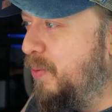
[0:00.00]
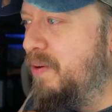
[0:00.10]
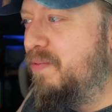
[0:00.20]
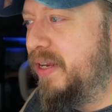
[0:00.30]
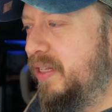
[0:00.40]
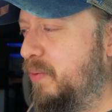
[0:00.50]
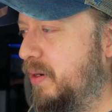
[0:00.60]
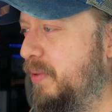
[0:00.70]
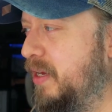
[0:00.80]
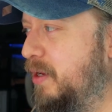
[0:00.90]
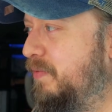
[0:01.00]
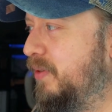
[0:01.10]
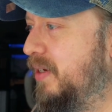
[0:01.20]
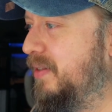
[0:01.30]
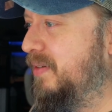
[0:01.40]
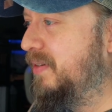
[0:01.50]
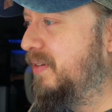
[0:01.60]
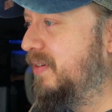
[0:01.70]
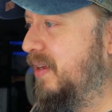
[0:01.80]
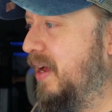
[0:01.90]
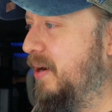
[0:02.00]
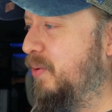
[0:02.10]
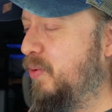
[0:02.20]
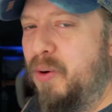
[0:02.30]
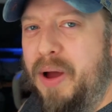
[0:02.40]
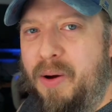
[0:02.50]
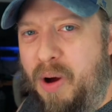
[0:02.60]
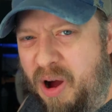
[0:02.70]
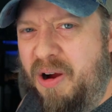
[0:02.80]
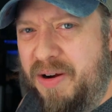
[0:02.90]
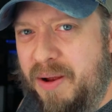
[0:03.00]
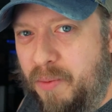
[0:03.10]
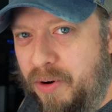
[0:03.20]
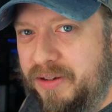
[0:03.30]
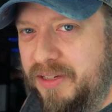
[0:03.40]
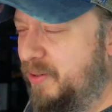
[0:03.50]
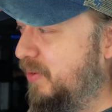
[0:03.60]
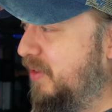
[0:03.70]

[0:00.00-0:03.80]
I really want to be helpful to others? I don't know how hard I work to do